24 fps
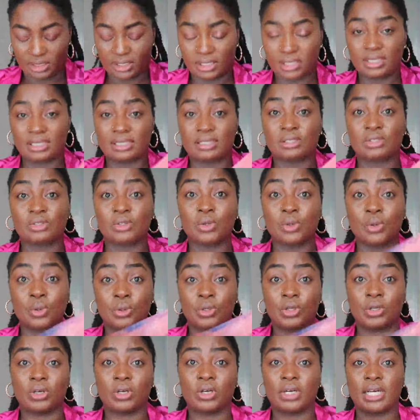It's so
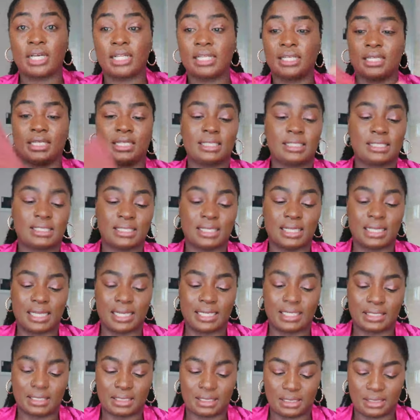long, and then it's
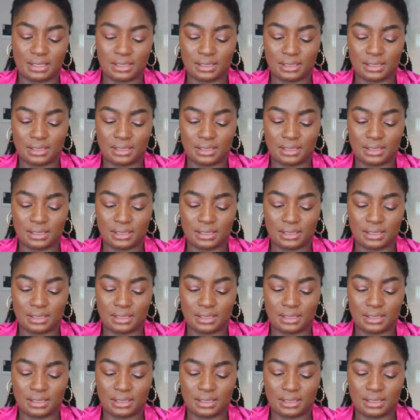lined.